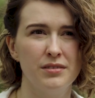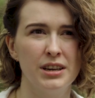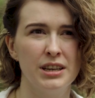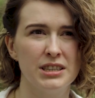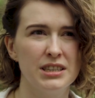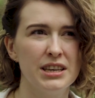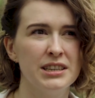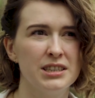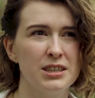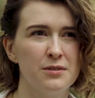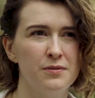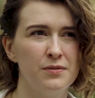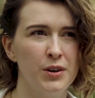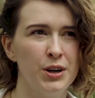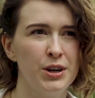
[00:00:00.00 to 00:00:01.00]
It's the
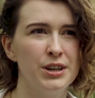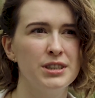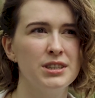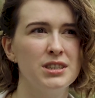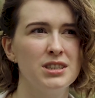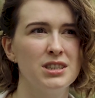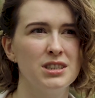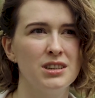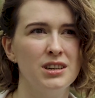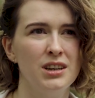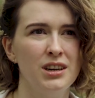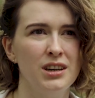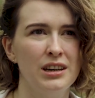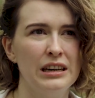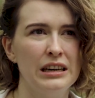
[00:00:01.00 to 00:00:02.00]
first
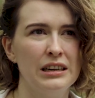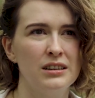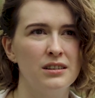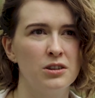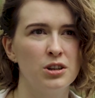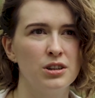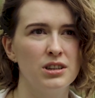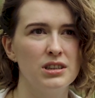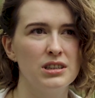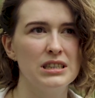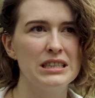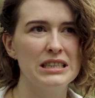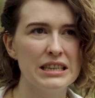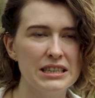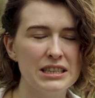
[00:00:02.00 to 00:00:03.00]

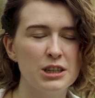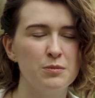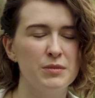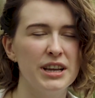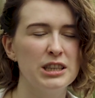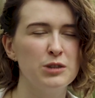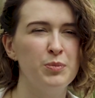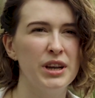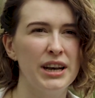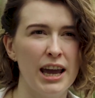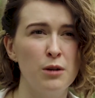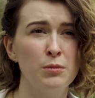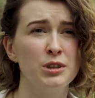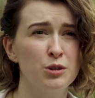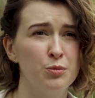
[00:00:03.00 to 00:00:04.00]
system that's been
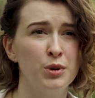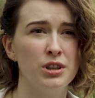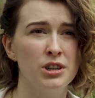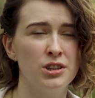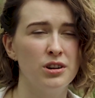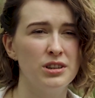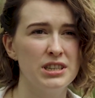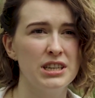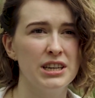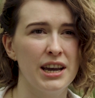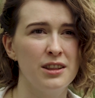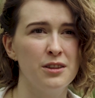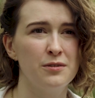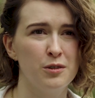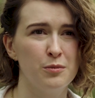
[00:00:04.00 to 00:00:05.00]
able to put the dots
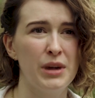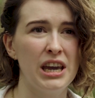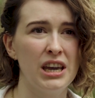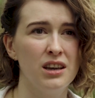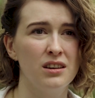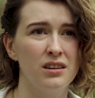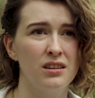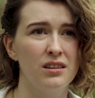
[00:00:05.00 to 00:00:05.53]
together for me.